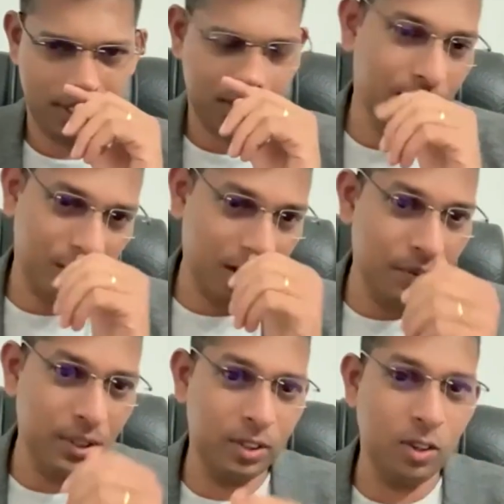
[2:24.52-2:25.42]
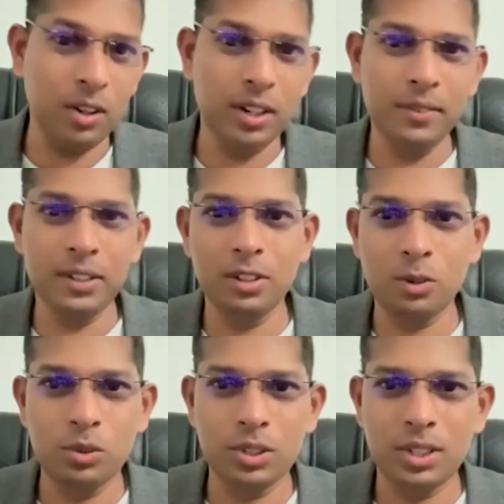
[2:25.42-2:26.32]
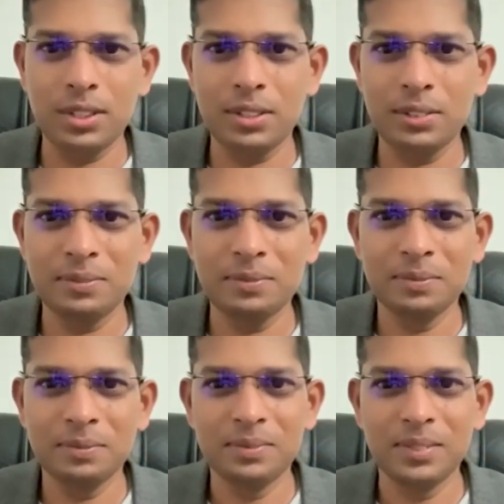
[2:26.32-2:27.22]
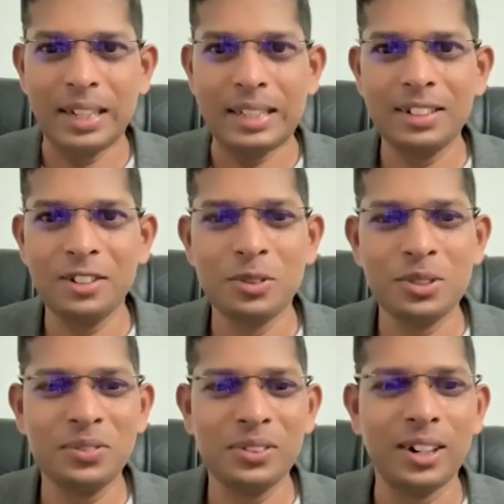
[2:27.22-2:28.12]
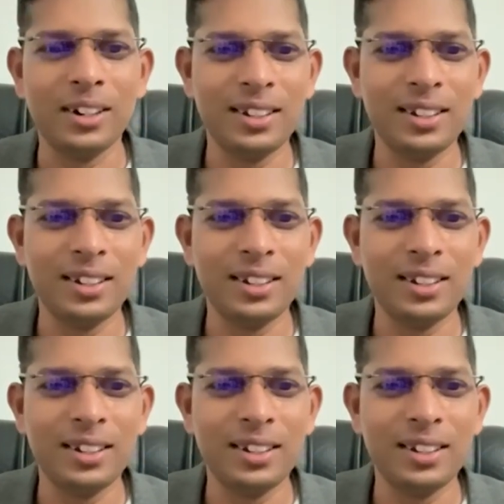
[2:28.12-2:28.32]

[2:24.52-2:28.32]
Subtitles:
a tree with only with roots, is it useful?